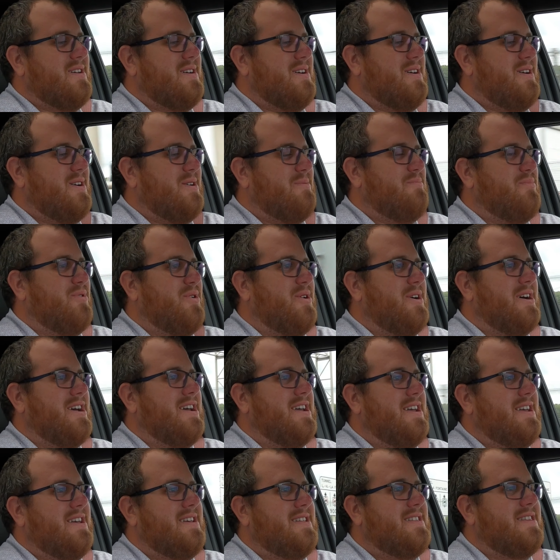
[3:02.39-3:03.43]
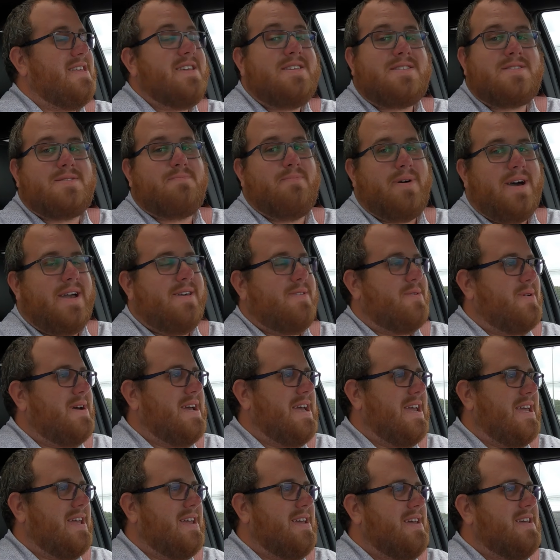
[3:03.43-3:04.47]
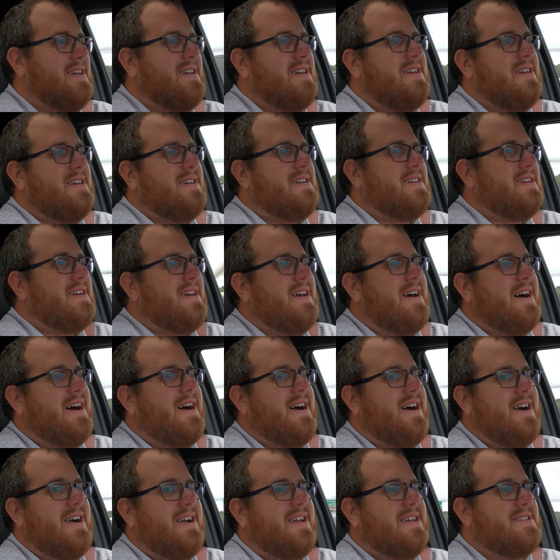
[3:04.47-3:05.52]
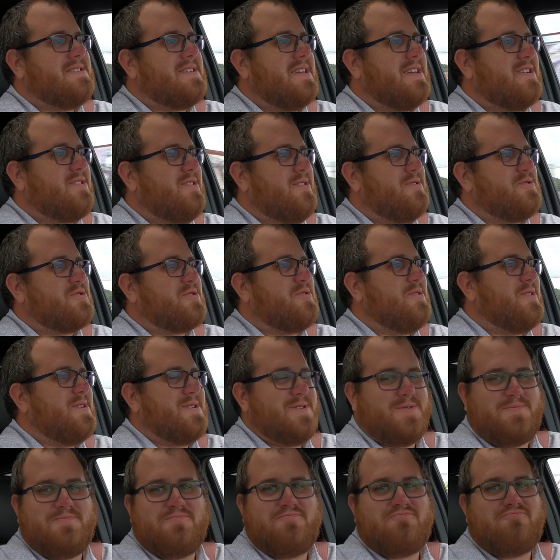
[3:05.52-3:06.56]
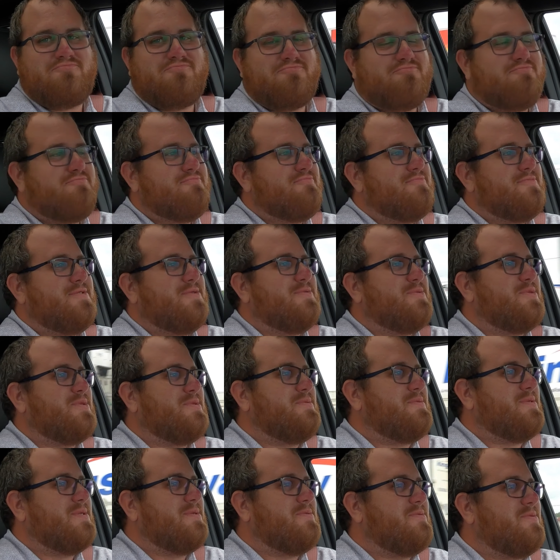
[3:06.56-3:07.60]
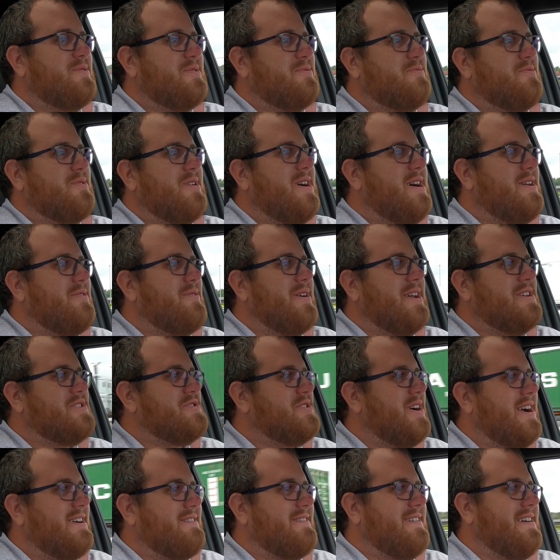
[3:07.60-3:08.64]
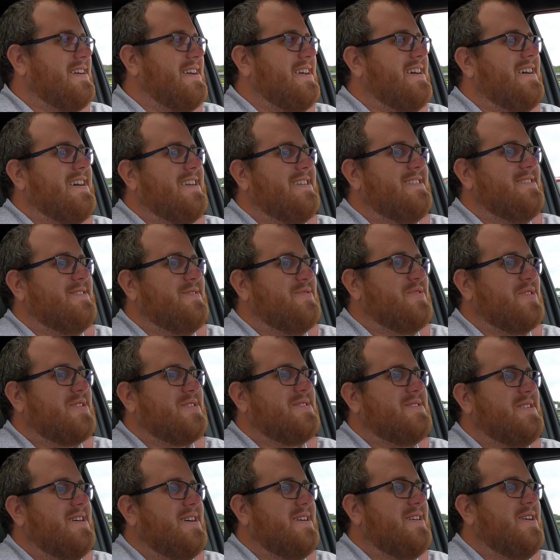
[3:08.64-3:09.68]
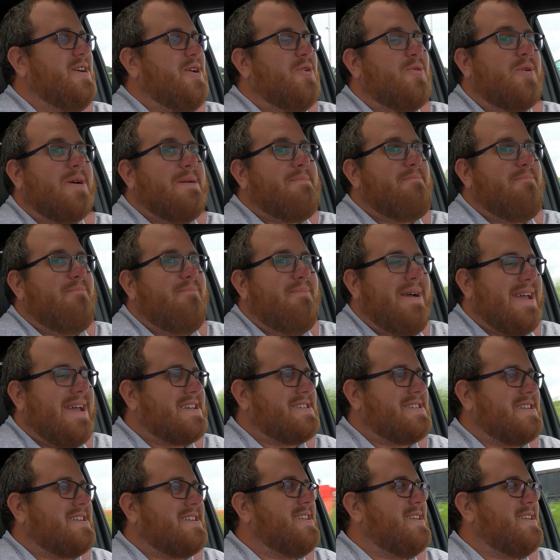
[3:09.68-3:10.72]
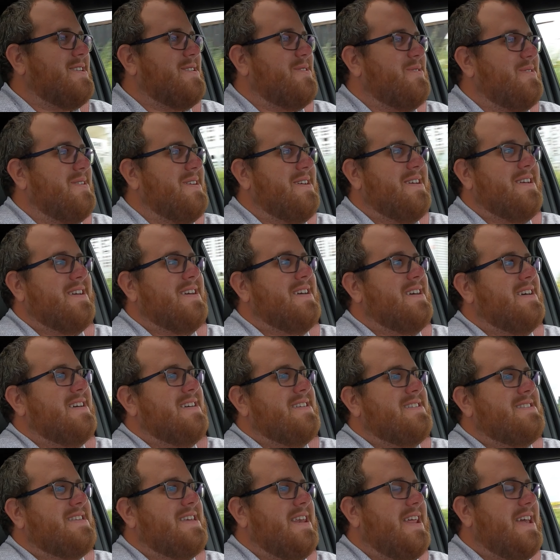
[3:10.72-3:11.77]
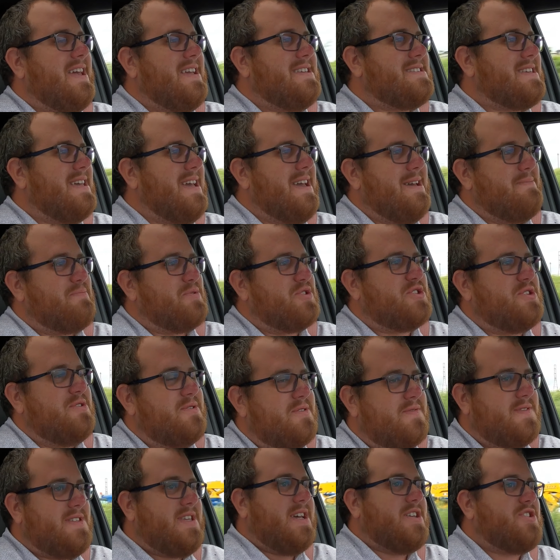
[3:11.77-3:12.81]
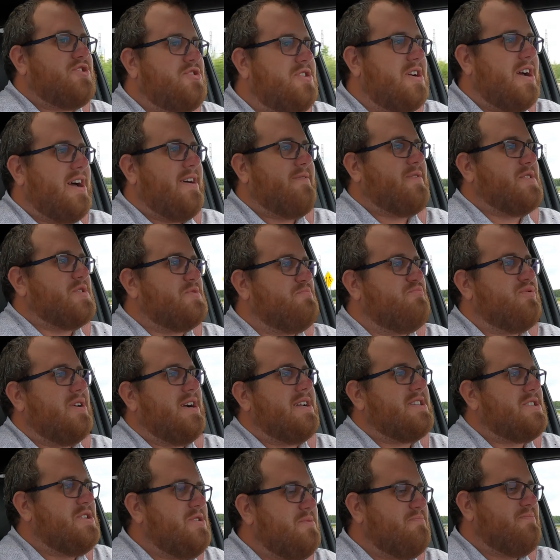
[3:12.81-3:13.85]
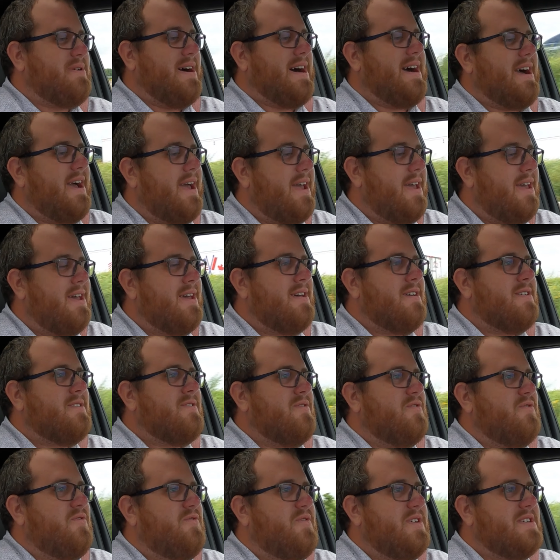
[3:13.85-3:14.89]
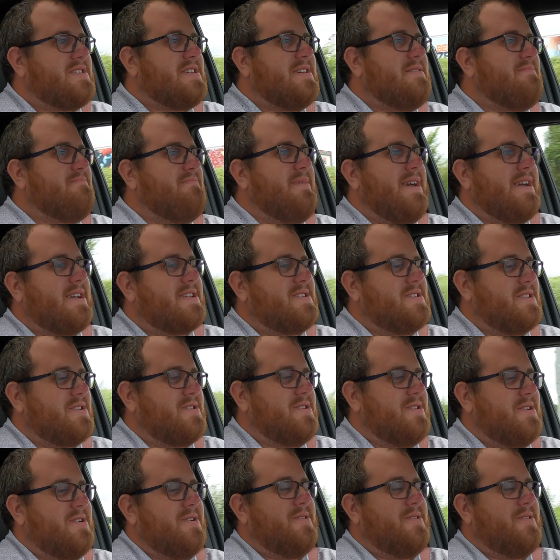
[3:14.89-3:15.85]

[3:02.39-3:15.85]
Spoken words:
Oh boy. This, by the way, is a closed course. We're on a racetrack right now. I don't know if you can tell. We're in Mexico. Today's episode of Test Drive is brought to you by Visit Mexico,